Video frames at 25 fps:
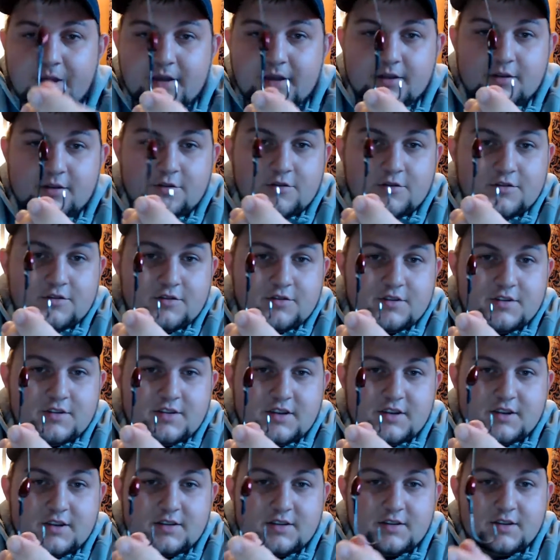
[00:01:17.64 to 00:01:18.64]
usually
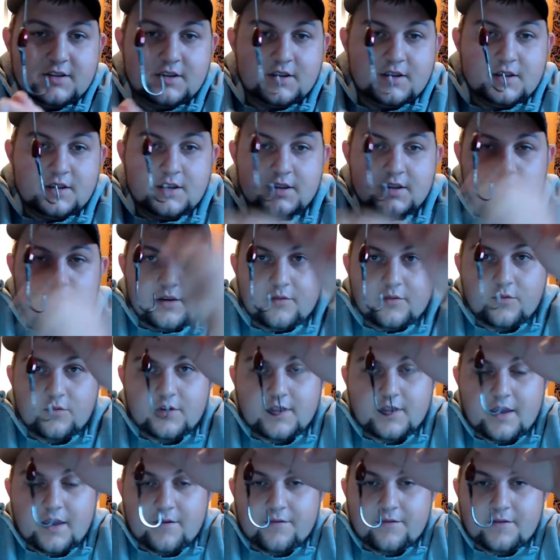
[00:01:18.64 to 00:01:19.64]
sits. And
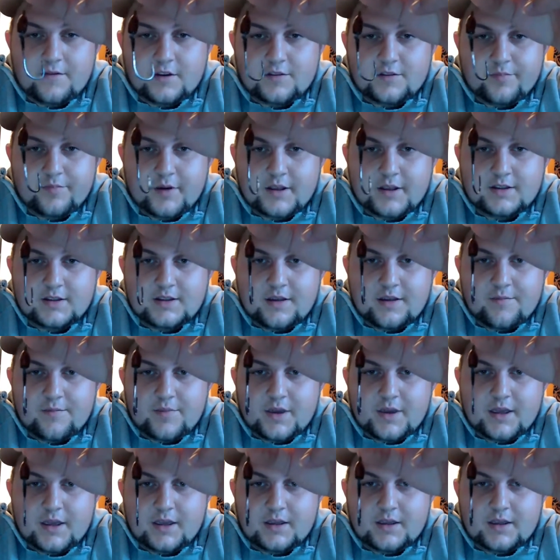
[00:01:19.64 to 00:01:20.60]
when that fish bites that bait,